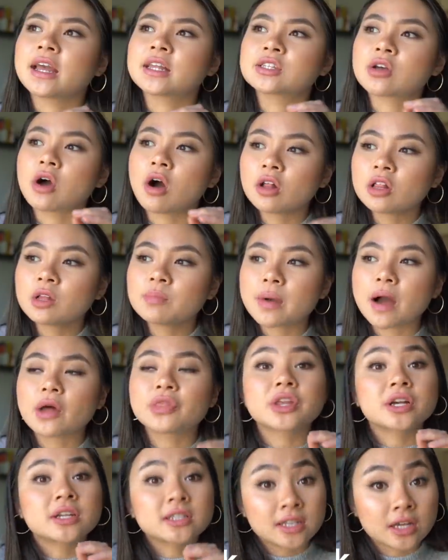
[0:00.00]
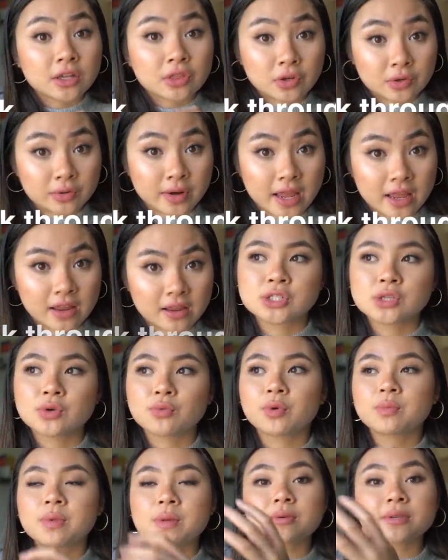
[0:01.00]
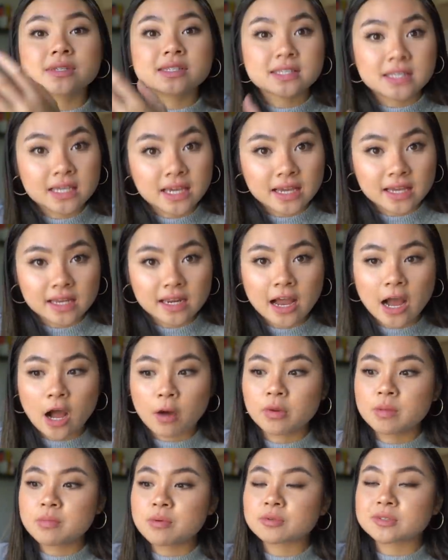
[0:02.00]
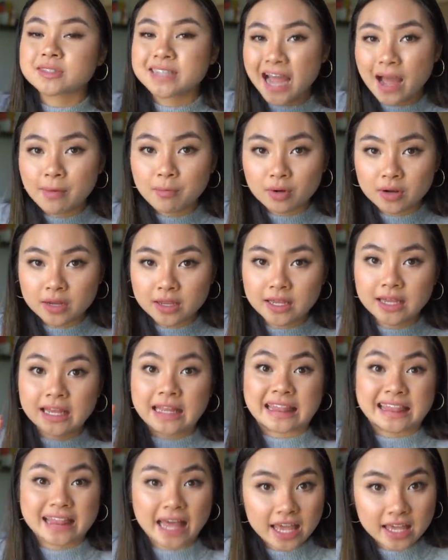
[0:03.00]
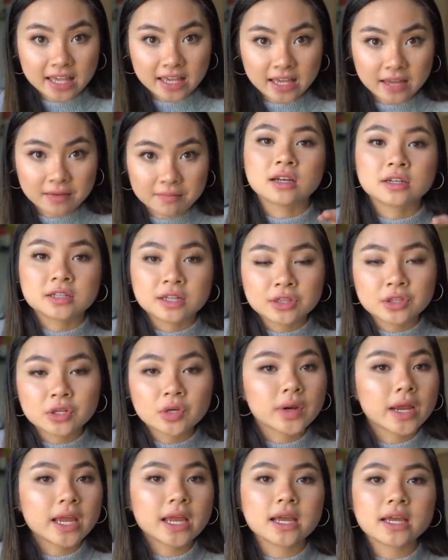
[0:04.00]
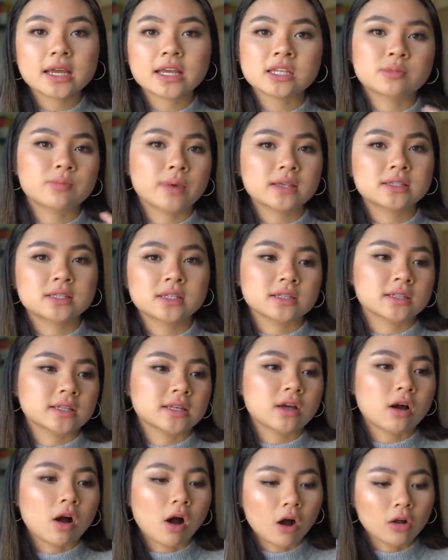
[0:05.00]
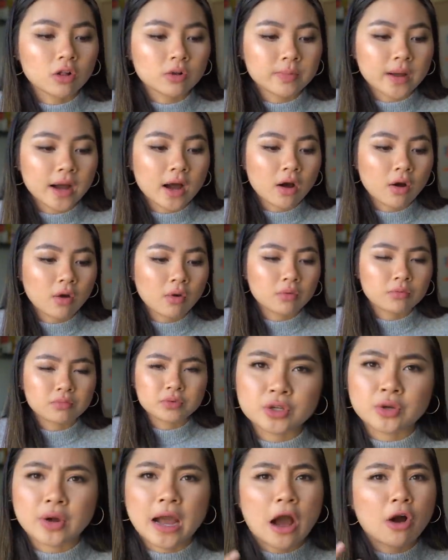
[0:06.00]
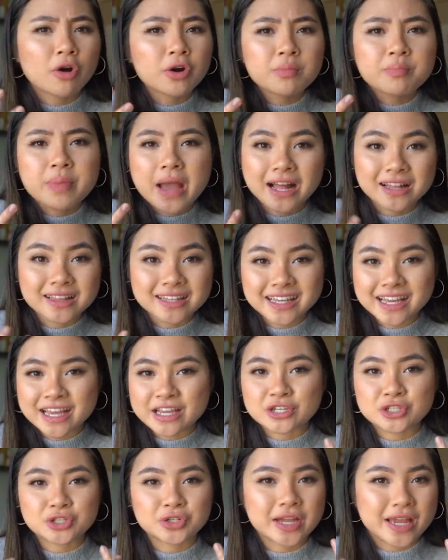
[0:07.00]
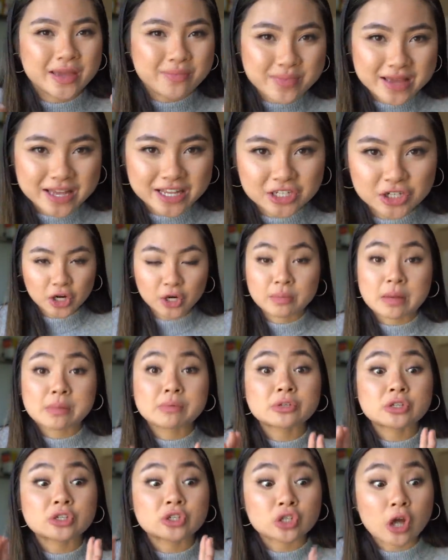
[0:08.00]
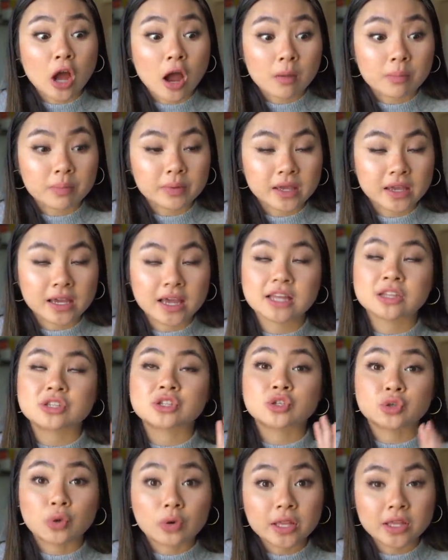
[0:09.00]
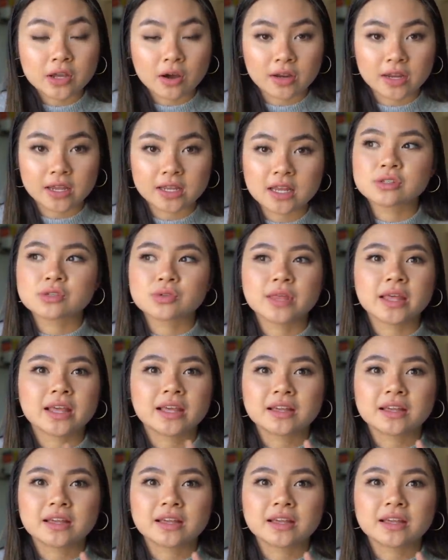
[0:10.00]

It's all about the click-through rate. So when people see it, how many people tap on it and like it? The click-through rate is basically all about, you know, how compelling is your image? Are people stopping and scrolling on it so they